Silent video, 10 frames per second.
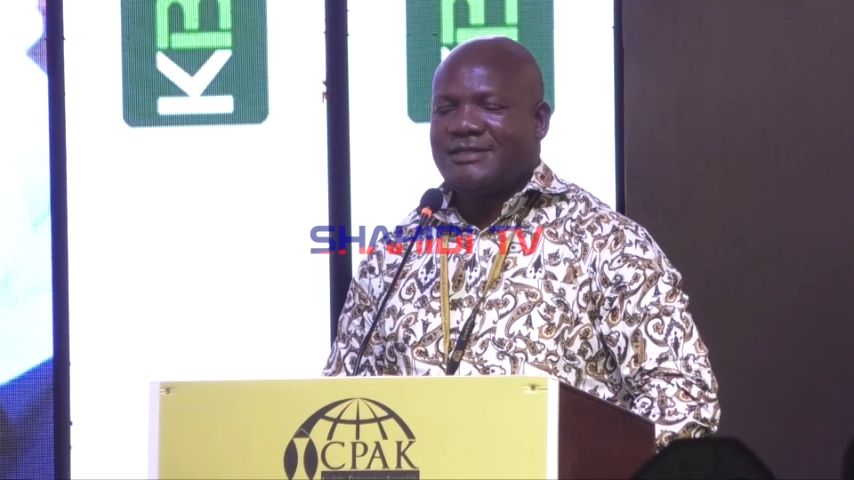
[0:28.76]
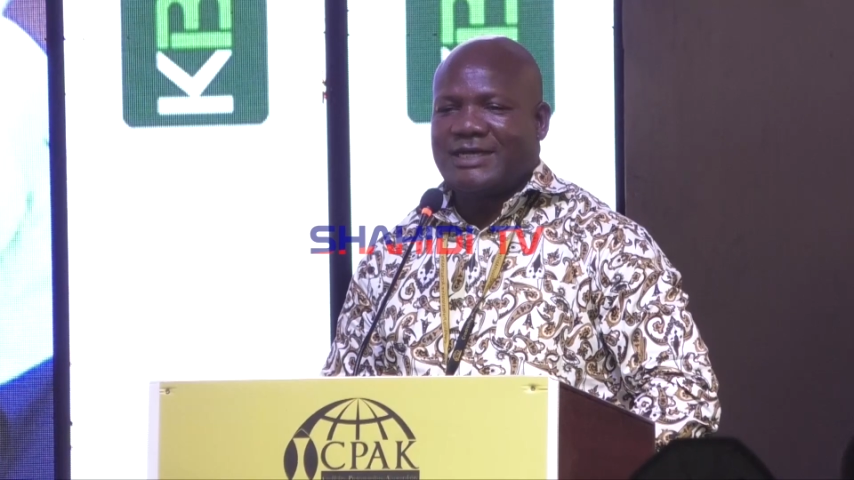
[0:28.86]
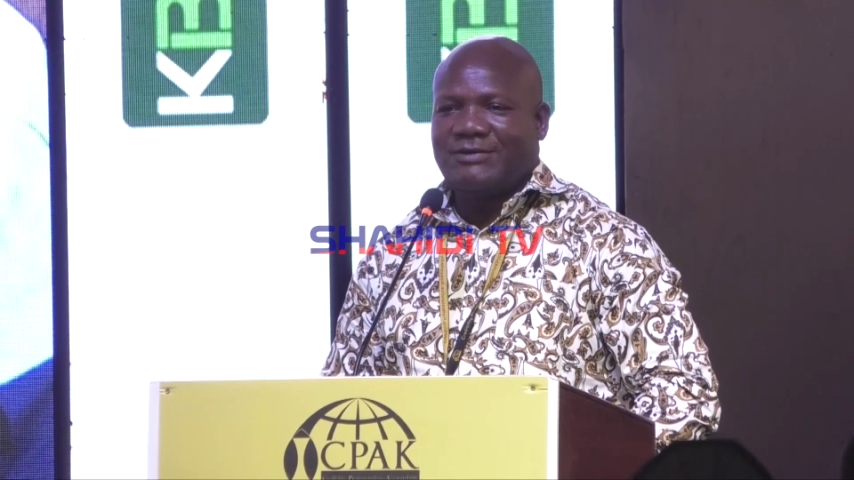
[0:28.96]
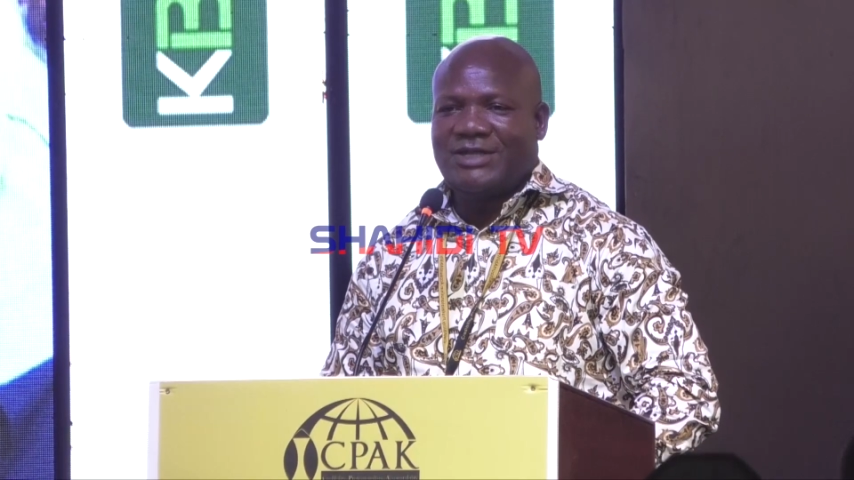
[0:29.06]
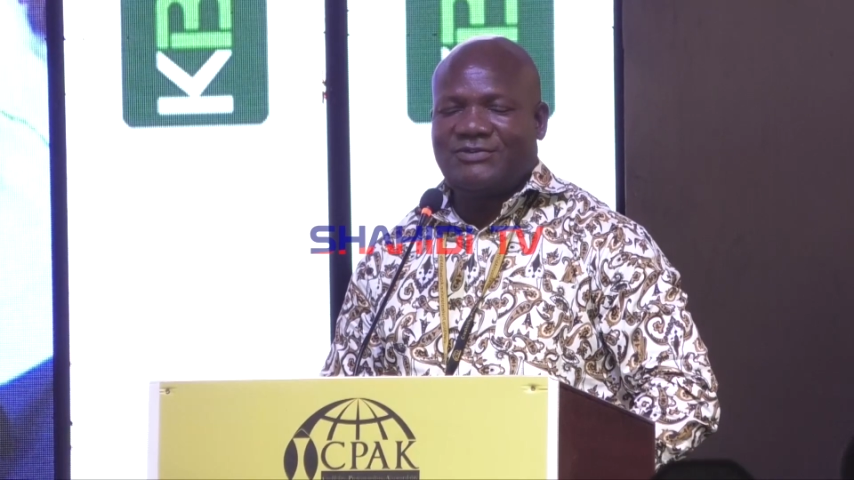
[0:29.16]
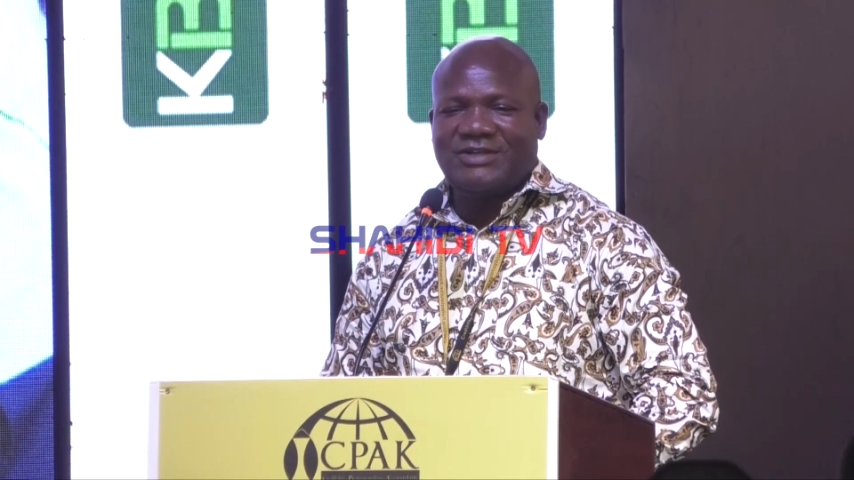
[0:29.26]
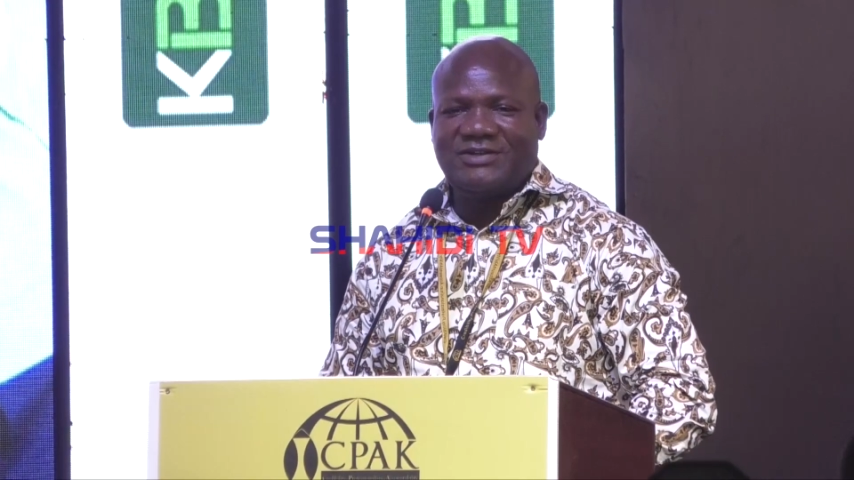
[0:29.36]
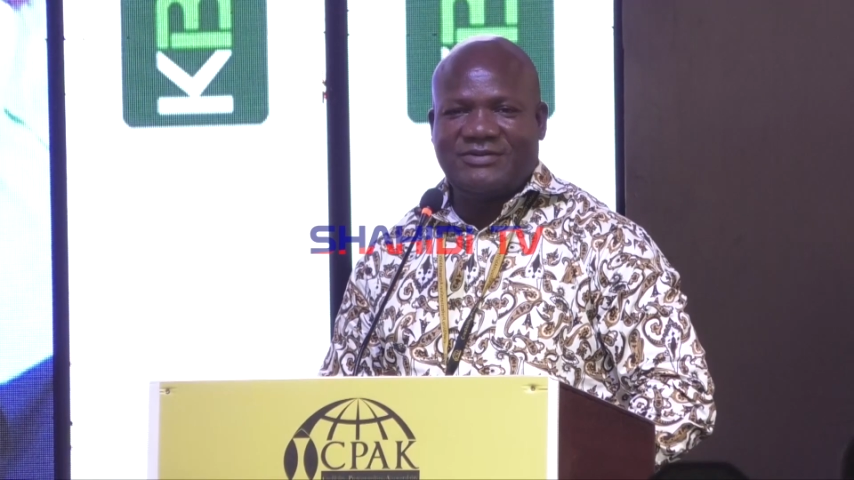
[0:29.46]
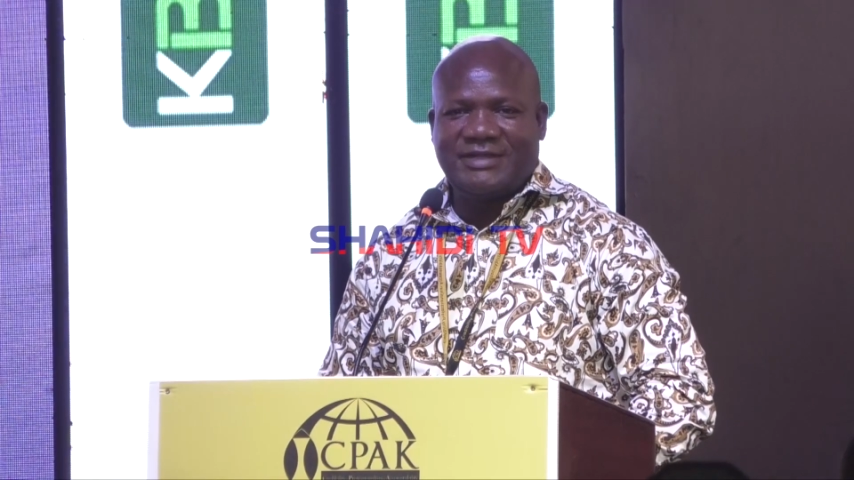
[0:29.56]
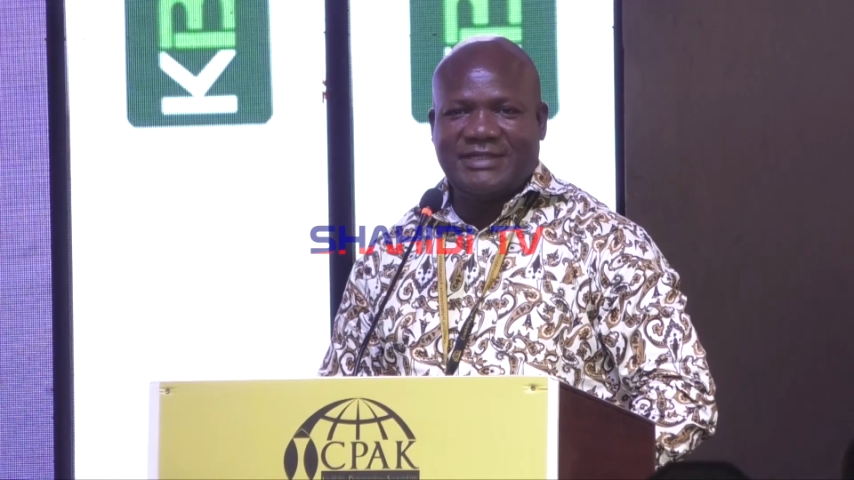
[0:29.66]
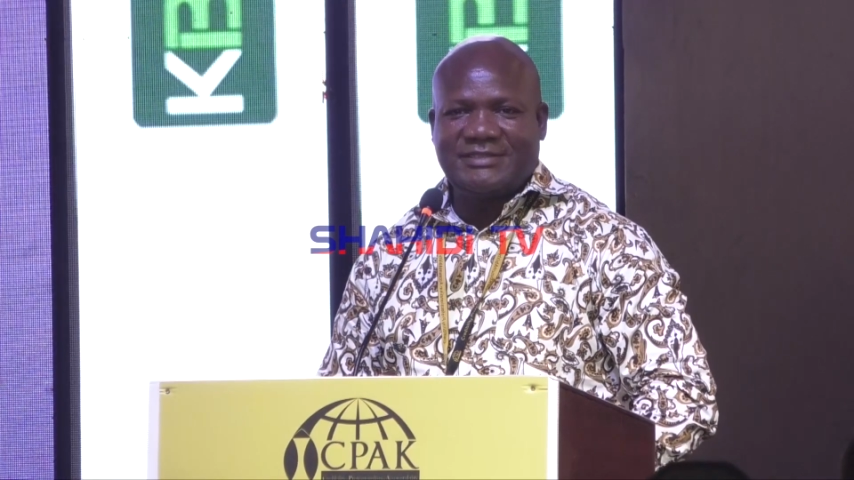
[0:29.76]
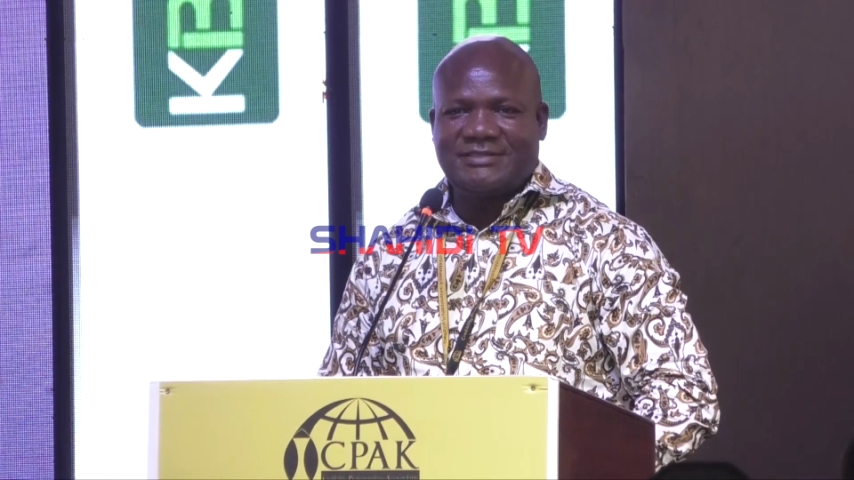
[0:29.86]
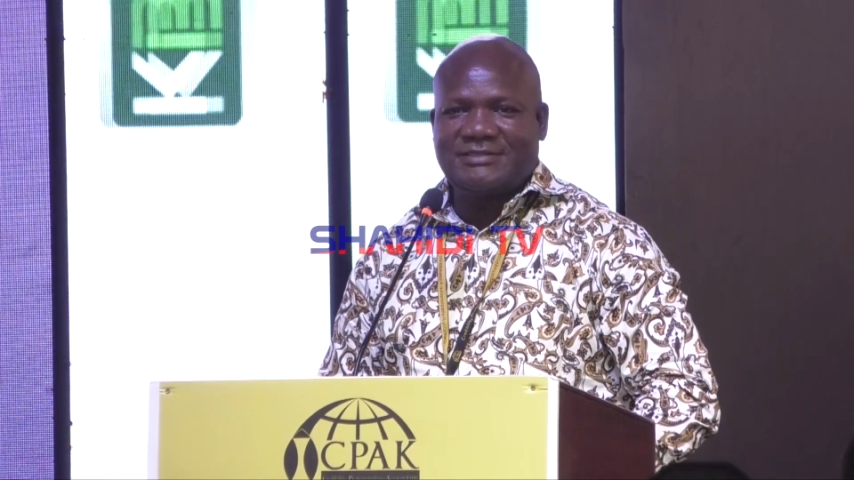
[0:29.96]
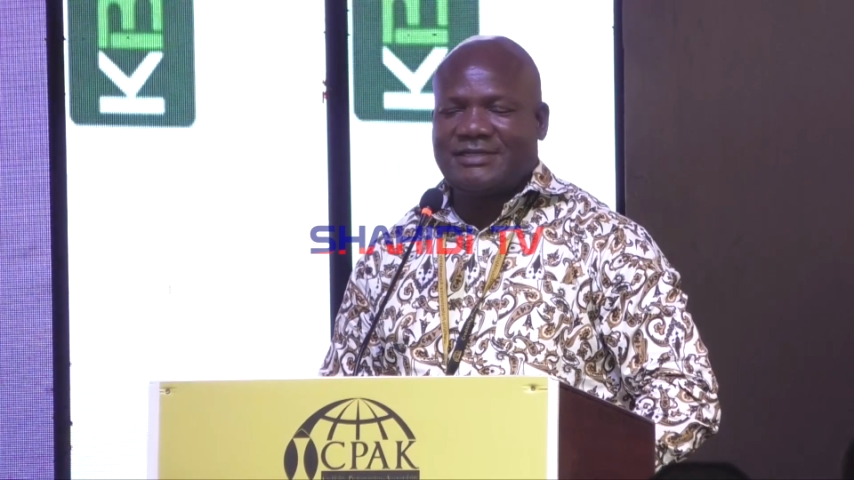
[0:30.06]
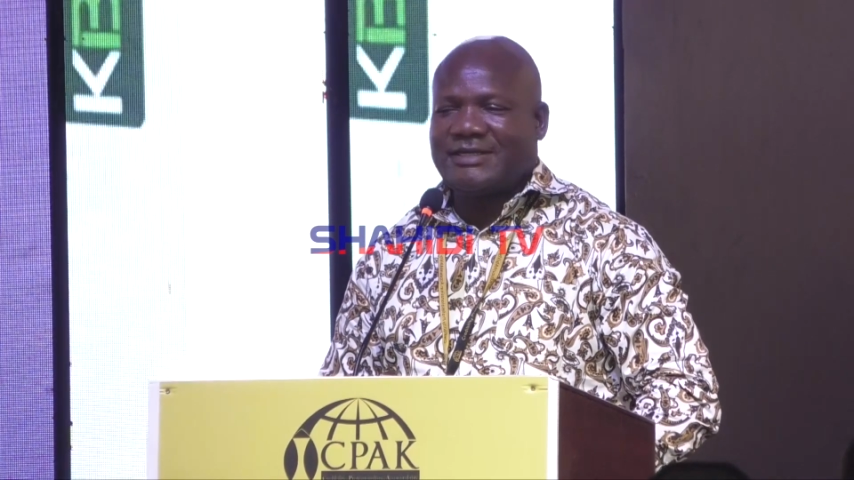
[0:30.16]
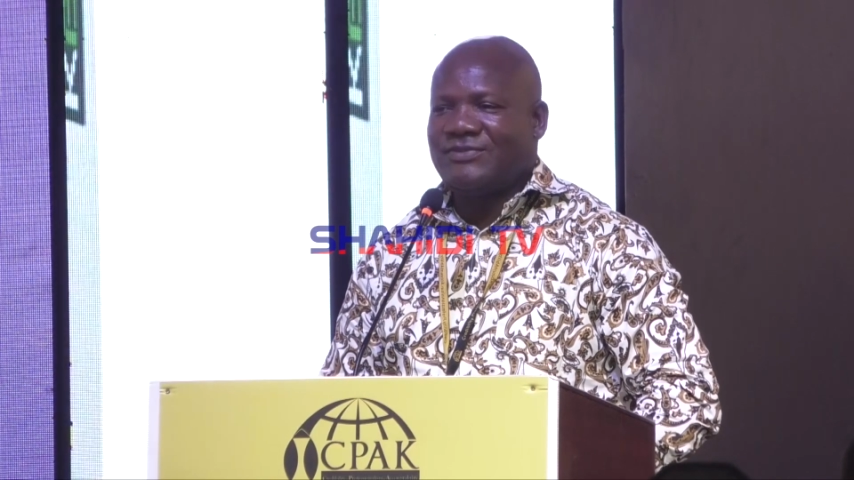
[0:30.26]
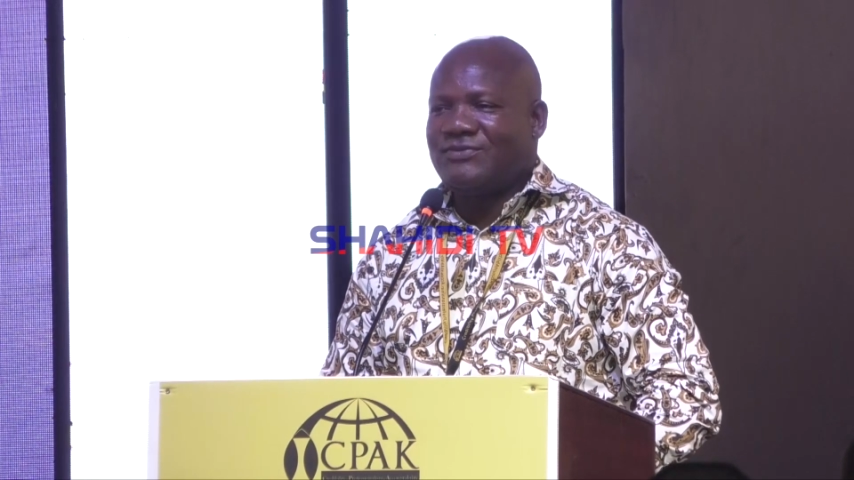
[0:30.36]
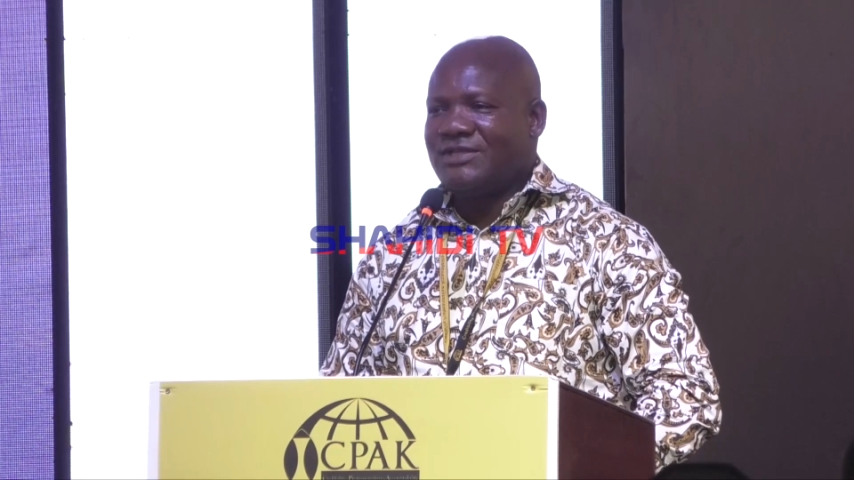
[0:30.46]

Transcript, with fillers: I want to address uh,